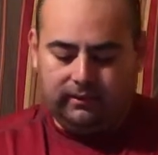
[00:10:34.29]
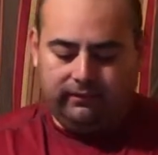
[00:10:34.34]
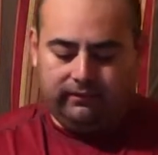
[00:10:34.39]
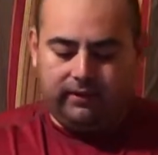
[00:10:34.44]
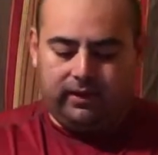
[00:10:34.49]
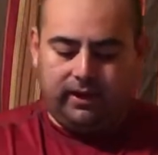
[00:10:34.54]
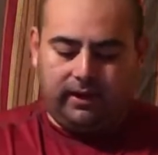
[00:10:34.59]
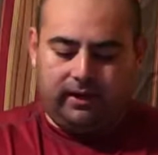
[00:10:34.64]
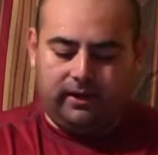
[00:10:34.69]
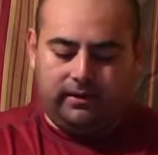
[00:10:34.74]

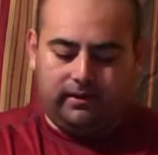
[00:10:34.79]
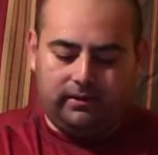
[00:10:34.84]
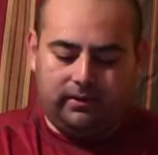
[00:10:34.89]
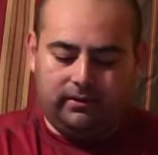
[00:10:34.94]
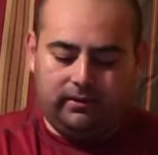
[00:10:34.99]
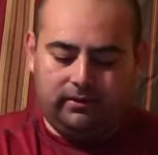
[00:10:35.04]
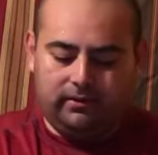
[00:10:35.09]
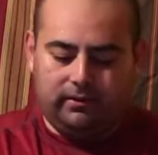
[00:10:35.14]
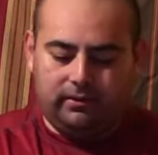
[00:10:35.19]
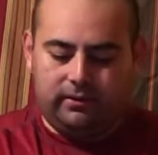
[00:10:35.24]
for the air, you
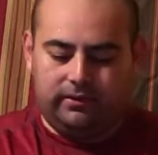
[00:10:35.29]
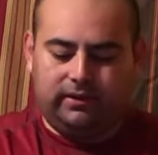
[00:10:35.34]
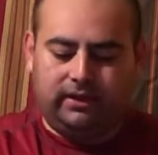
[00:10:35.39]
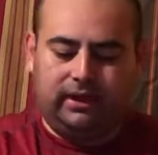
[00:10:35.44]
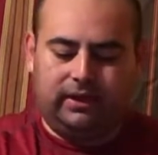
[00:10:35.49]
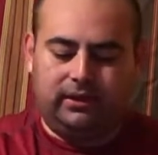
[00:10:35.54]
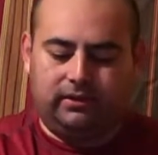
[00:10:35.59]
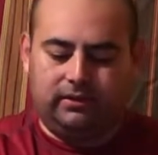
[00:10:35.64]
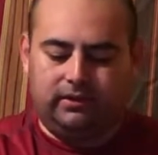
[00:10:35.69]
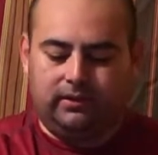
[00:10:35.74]
know, or
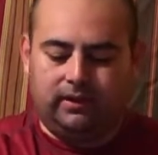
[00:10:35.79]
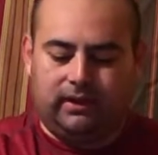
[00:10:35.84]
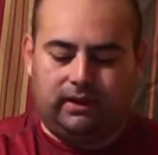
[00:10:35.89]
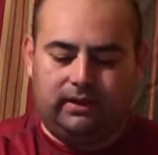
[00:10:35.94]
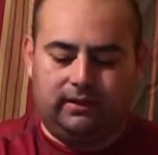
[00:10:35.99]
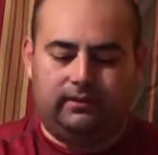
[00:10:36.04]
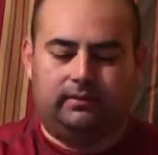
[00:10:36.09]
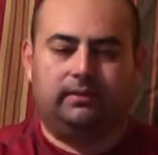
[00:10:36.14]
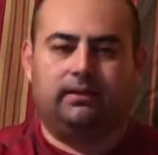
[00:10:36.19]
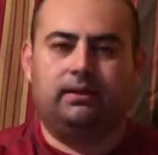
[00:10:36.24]
take it to like
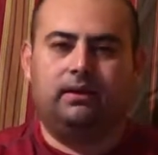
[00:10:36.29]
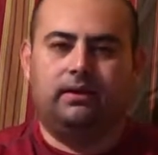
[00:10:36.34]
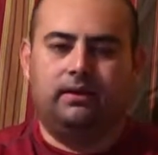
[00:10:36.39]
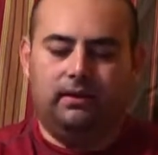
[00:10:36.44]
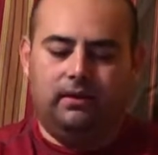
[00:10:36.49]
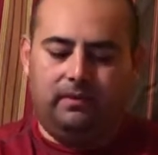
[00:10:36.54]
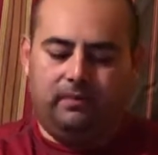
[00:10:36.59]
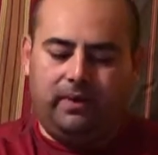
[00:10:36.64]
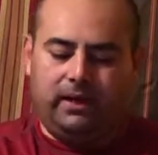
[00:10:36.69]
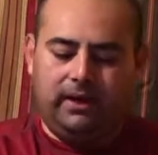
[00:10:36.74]

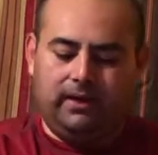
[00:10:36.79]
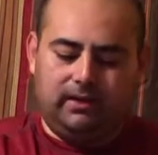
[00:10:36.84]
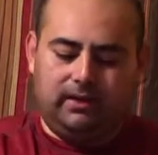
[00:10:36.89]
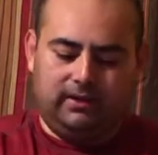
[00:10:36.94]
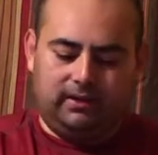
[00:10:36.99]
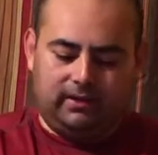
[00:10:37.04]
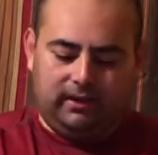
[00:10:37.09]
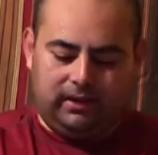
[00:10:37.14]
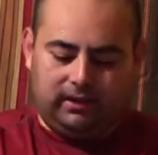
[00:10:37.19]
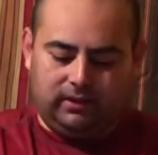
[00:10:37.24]
probably
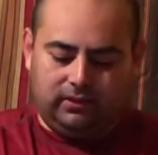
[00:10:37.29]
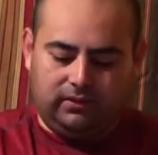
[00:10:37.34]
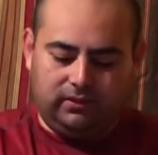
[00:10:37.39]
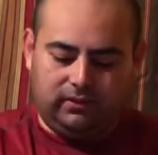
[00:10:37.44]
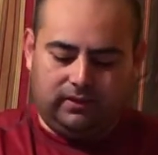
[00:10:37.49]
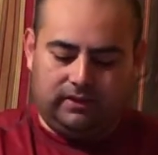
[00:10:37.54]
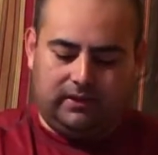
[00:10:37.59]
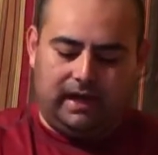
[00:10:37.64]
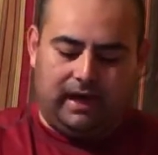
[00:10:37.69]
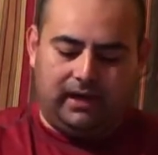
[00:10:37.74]
gonna take it to
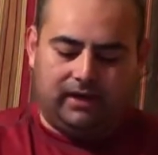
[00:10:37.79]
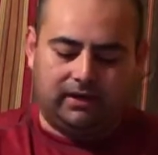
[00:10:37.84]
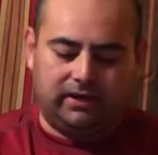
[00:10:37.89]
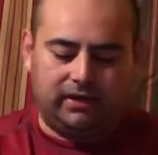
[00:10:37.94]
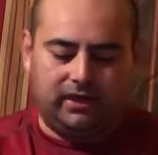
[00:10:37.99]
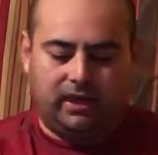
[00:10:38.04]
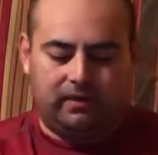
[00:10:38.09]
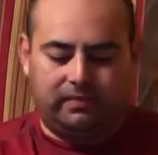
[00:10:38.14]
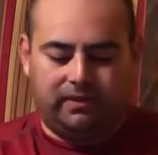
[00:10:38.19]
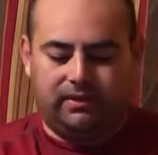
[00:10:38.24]
a tire
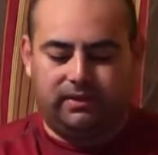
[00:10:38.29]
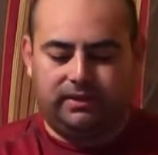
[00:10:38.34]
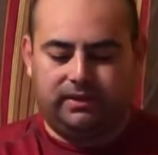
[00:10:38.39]
shop and